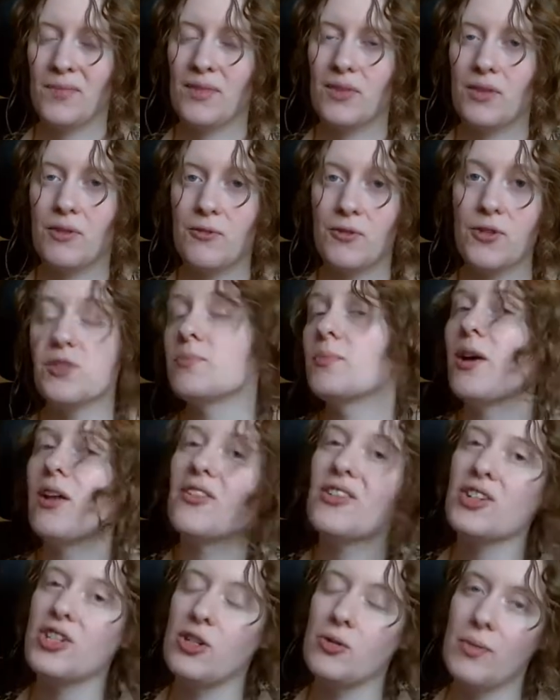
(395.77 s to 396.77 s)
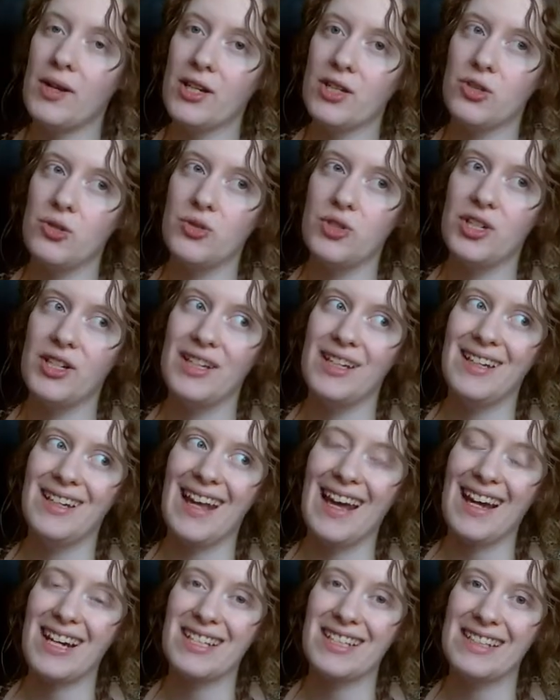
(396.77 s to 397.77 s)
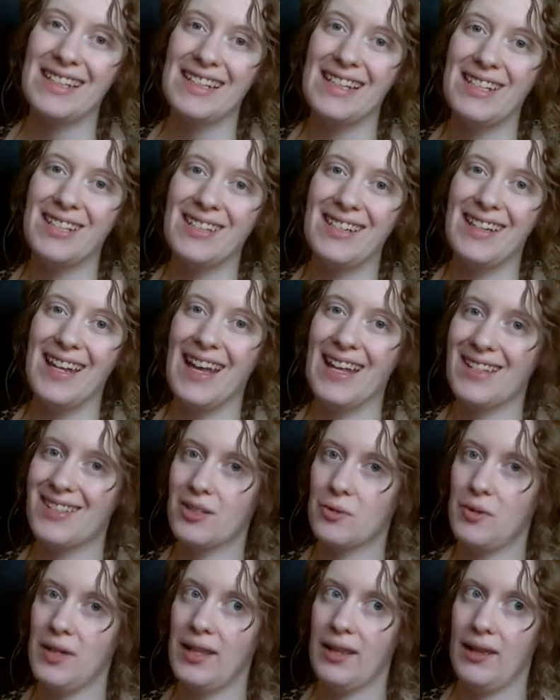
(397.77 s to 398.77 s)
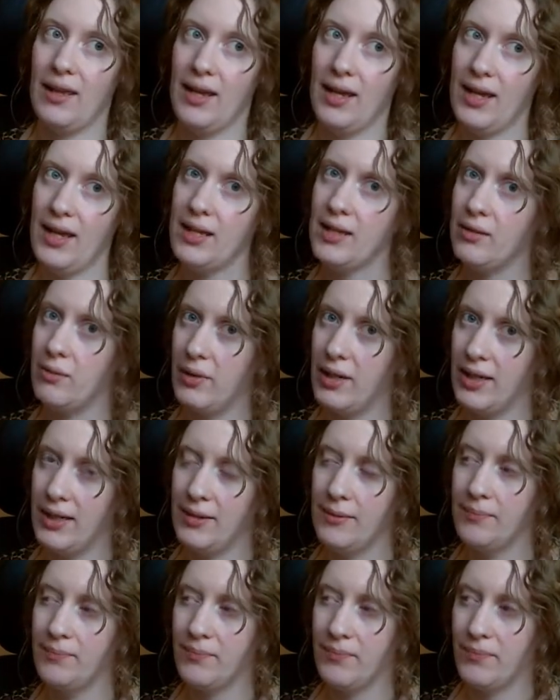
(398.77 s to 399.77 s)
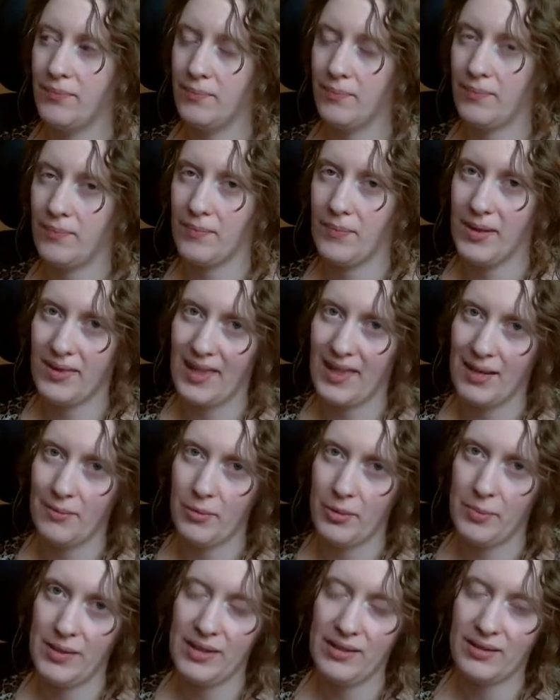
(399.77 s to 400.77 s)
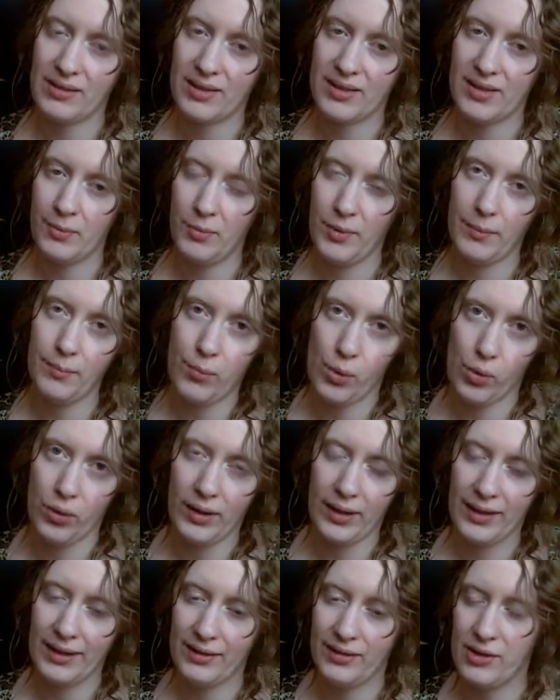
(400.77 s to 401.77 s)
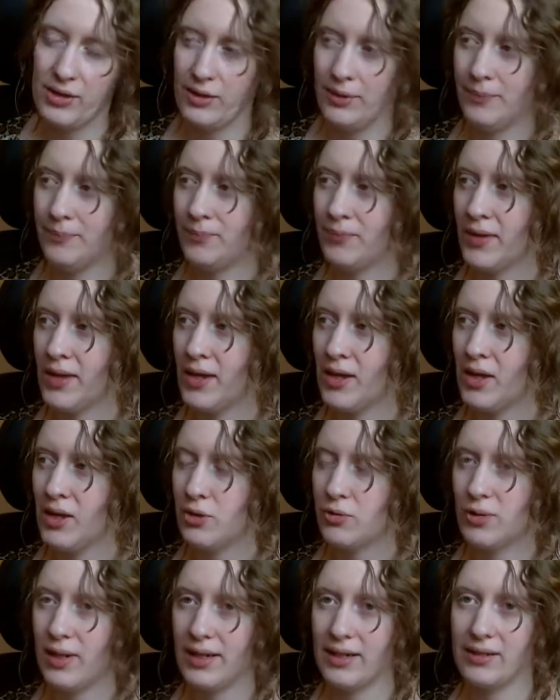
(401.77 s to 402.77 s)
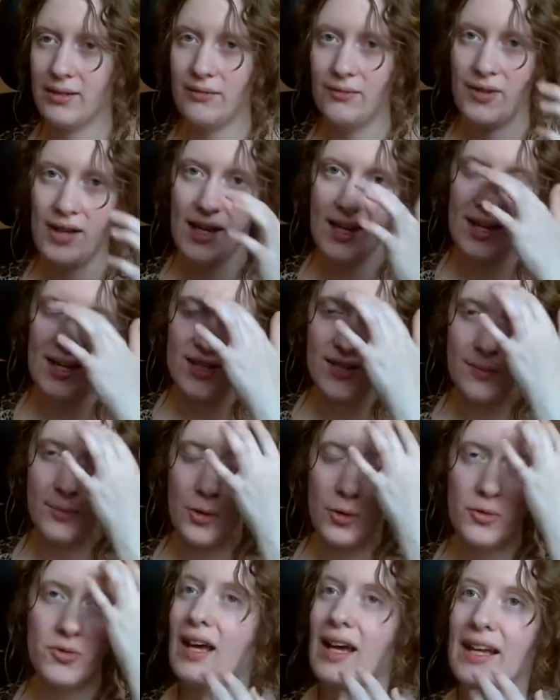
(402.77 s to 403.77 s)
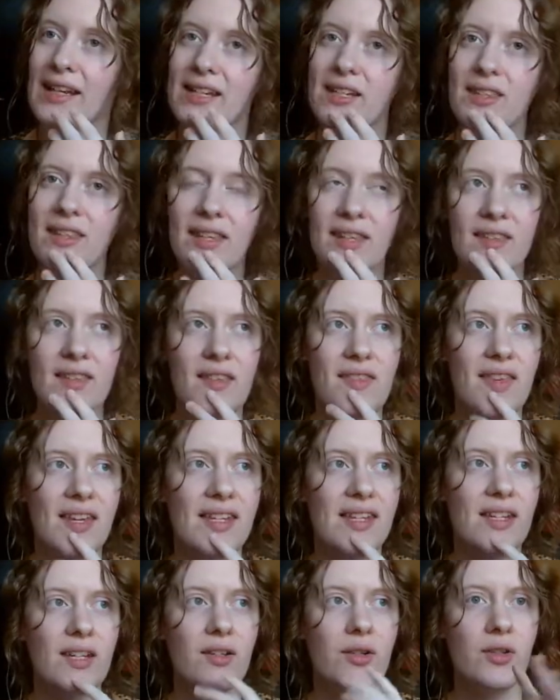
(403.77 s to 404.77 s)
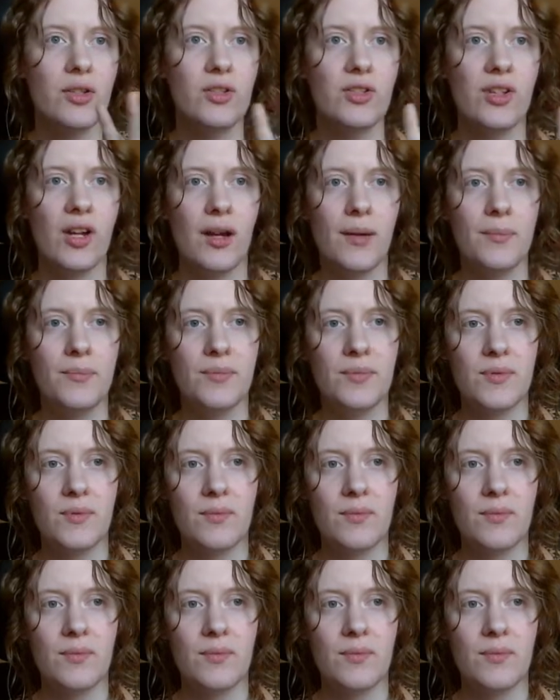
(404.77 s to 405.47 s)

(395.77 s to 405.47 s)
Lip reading: the first ball that she went to, she didn't actually get to dance with anyone, but that would be somewhat boring to try to convey, I suppose. I did think that they did a good job